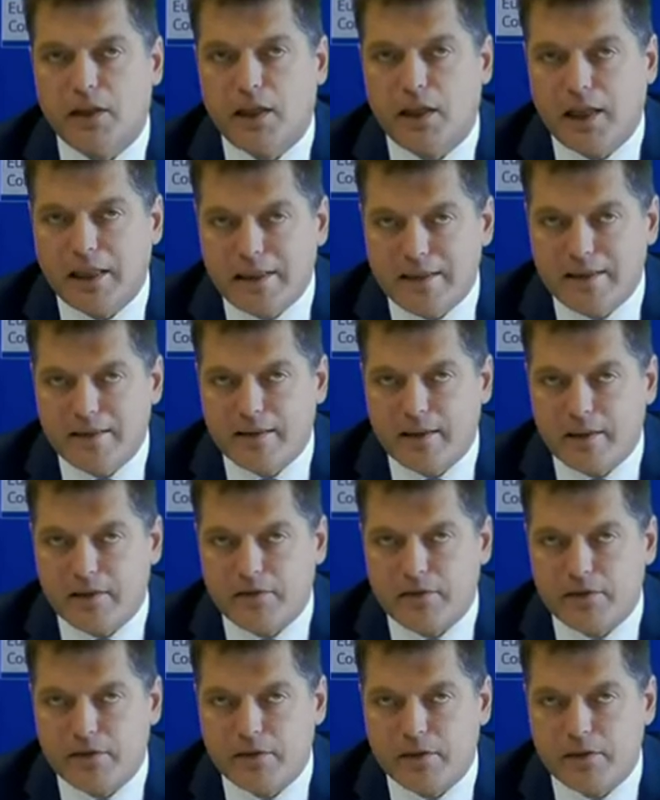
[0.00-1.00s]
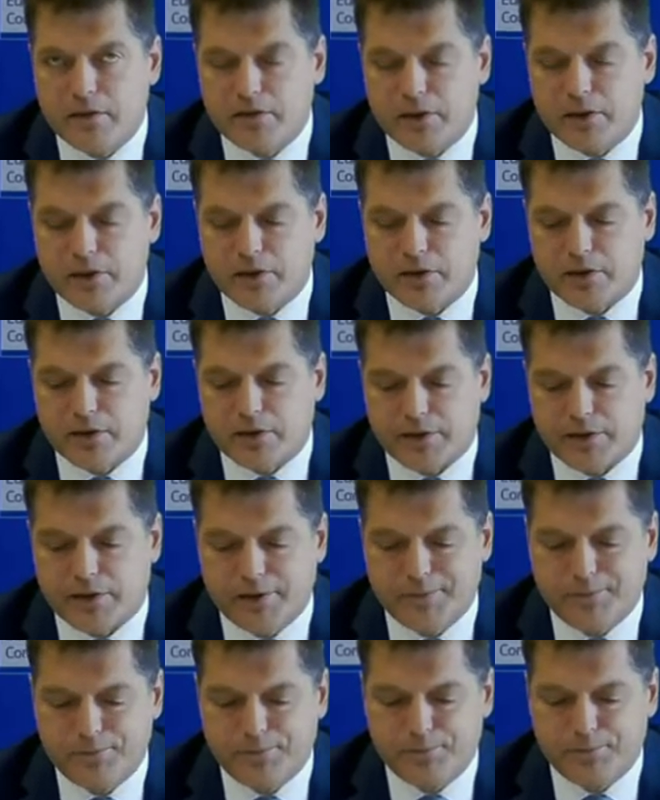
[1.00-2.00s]
unsafe returns.
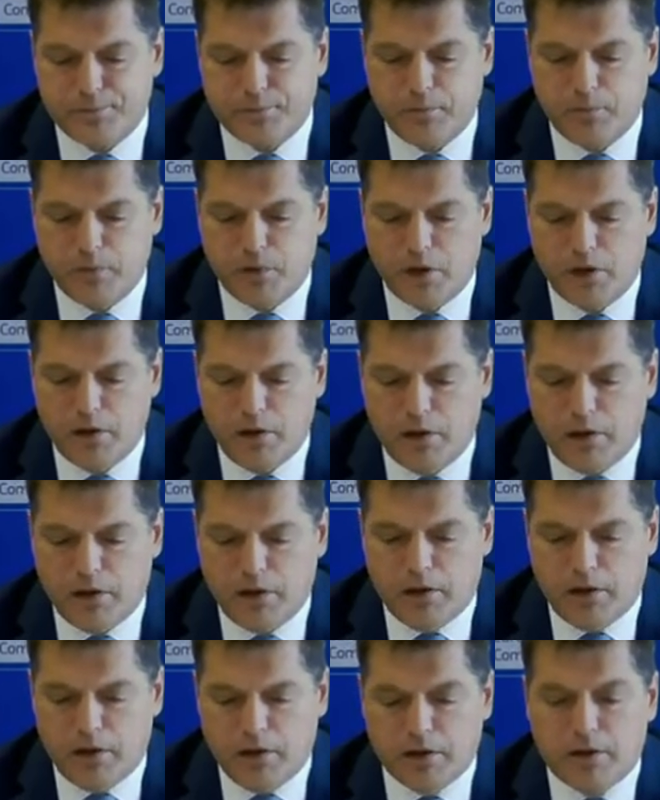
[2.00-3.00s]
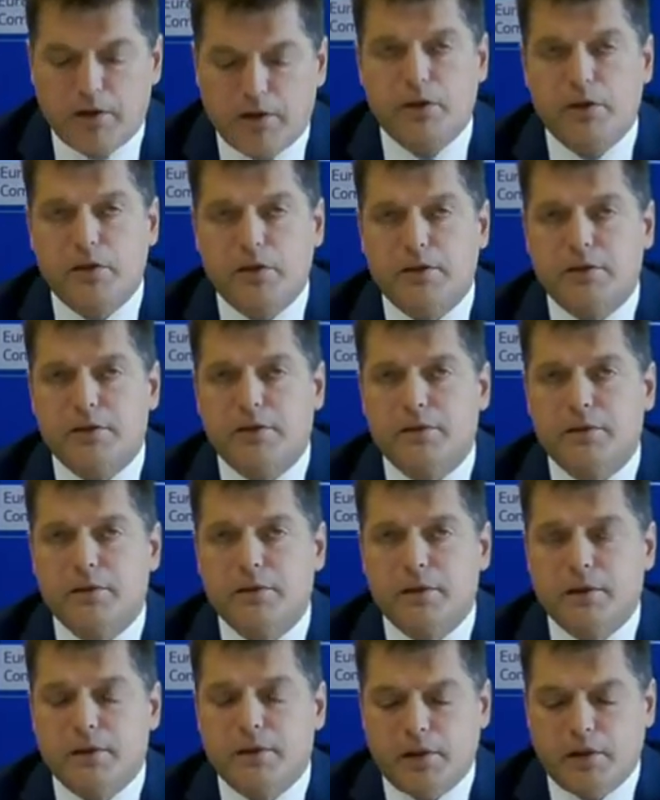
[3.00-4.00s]
And third,
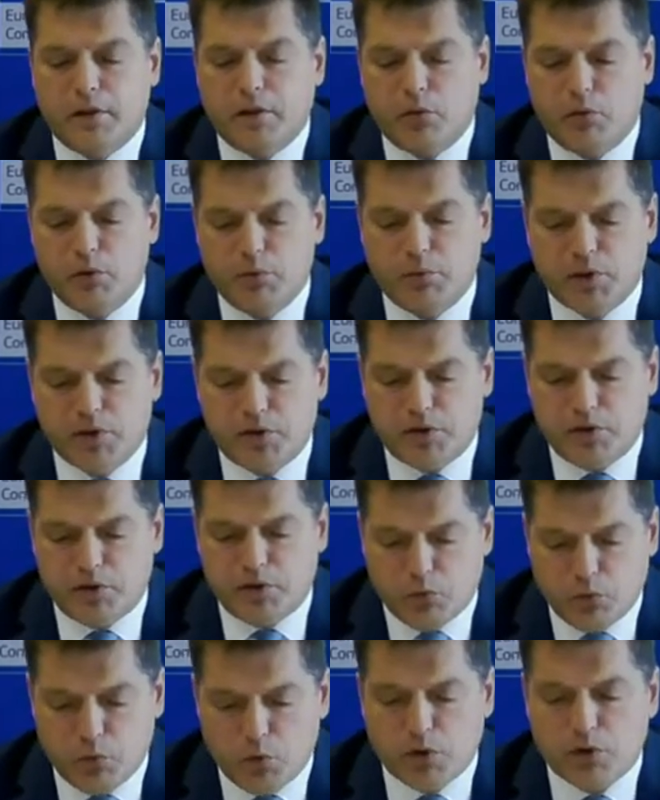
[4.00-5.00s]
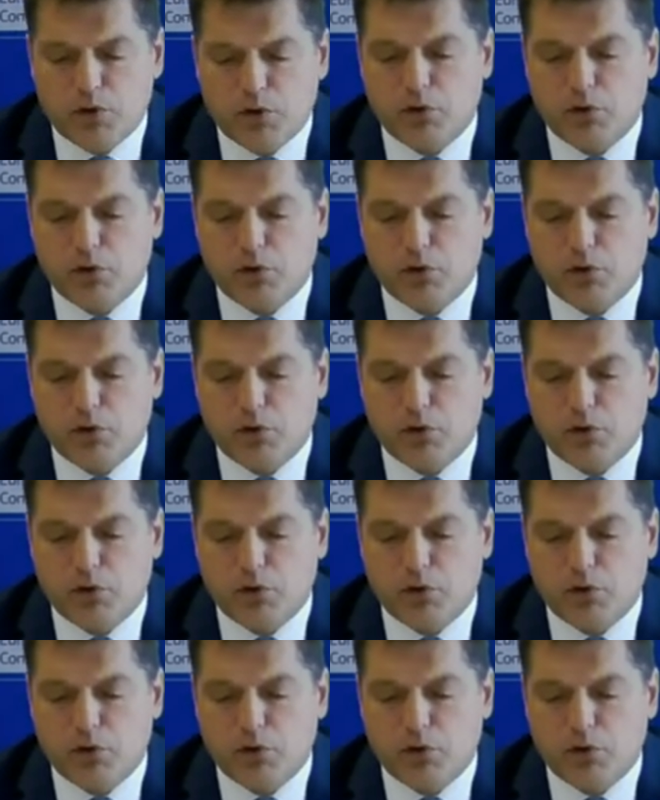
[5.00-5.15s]
we must work